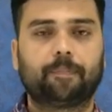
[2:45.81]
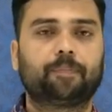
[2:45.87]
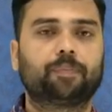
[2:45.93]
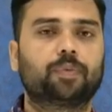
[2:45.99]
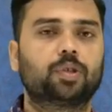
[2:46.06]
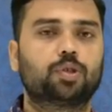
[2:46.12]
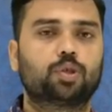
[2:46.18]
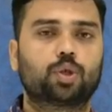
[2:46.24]

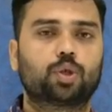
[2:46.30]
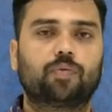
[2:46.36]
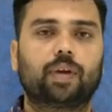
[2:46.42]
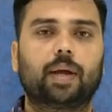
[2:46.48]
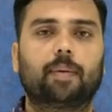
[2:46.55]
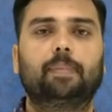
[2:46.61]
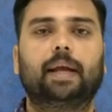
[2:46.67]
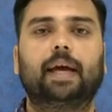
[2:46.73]
So we
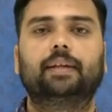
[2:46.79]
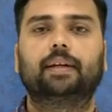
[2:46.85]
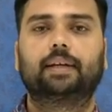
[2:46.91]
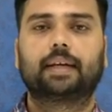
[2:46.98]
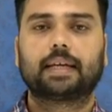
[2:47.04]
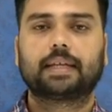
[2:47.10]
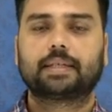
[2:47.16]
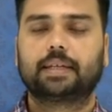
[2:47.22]
apply the
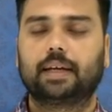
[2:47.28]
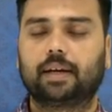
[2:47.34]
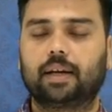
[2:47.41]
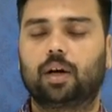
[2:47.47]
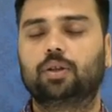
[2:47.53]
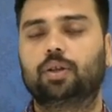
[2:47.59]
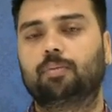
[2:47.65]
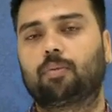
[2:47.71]
test data on the
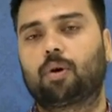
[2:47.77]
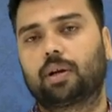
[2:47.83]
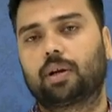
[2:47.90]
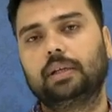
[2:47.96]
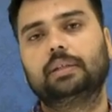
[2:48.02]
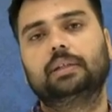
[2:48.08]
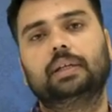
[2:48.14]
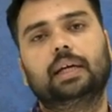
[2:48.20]
model
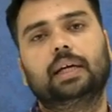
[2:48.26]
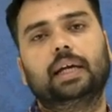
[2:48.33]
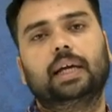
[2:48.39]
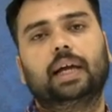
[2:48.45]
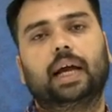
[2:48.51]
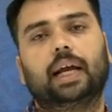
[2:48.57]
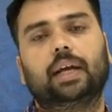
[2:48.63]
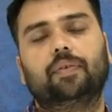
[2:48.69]

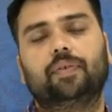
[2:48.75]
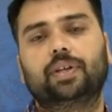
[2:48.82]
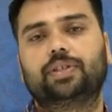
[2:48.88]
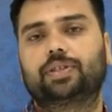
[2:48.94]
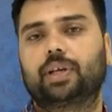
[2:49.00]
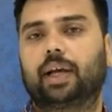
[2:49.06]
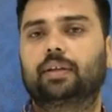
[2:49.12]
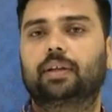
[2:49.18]
and we
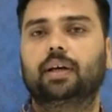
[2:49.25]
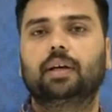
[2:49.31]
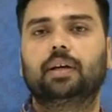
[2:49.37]
check the